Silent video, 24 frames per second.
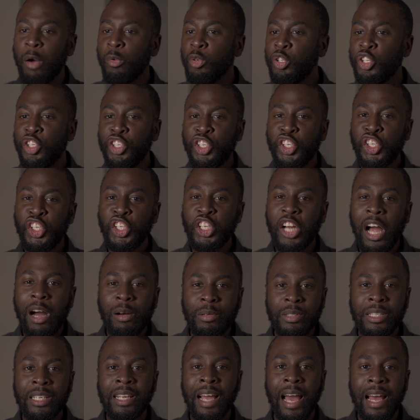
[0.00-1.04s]

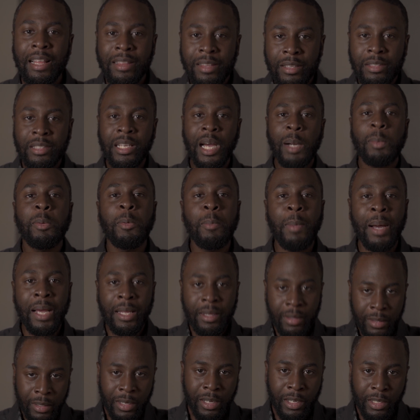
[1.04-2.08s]
shouting at the top of my
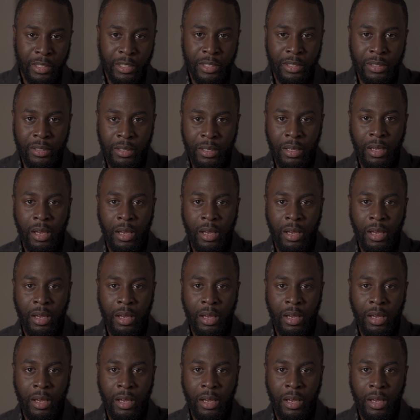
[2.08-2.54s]
lungs